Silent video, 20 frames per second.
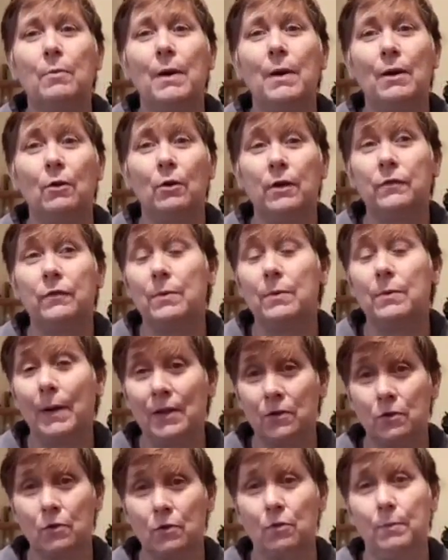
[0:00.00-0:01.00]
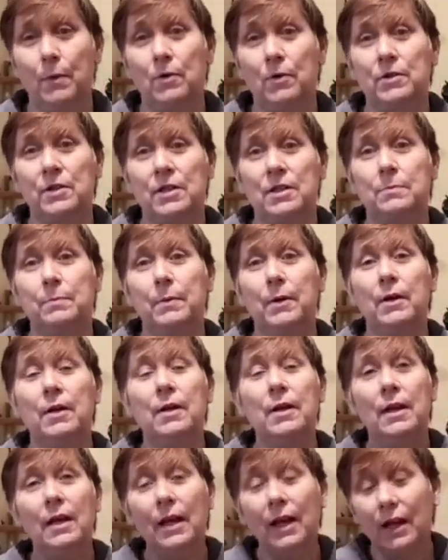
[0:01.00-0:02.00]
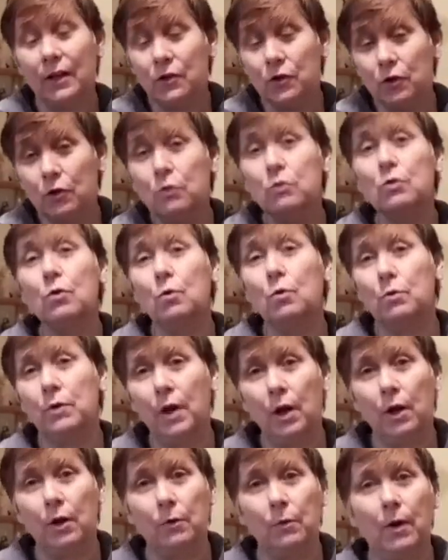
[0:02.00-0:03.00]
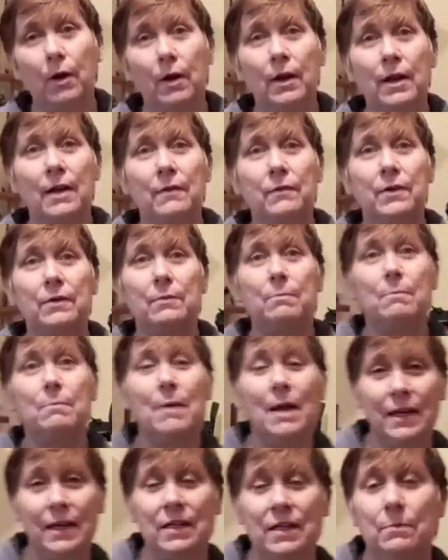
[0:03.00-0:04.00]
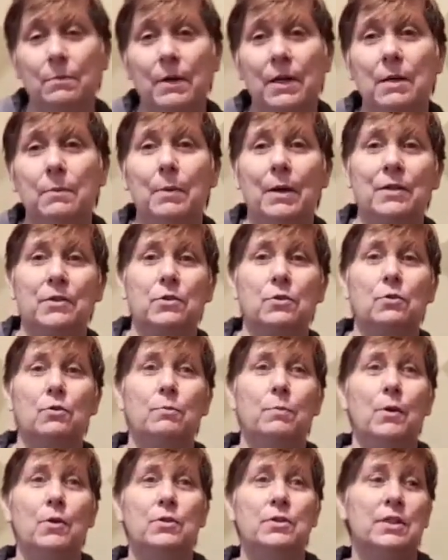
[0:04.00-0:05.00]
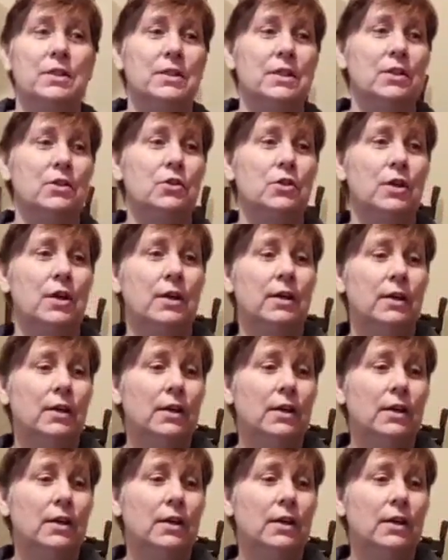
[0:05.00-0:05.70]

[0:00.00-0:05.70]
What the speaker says: out looking for the bandsaw boxes. But as you all know, I haven't made many bandsaw boxes this year.